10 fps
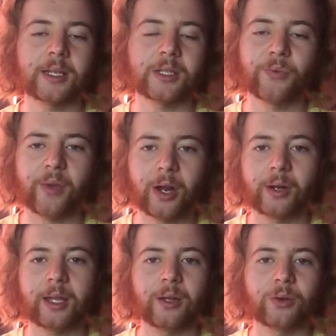It's
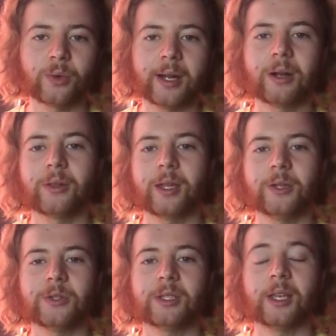very rare that
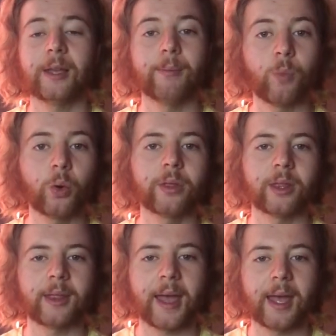you see more
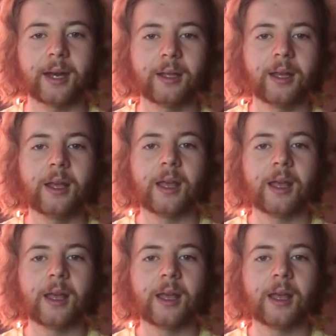than that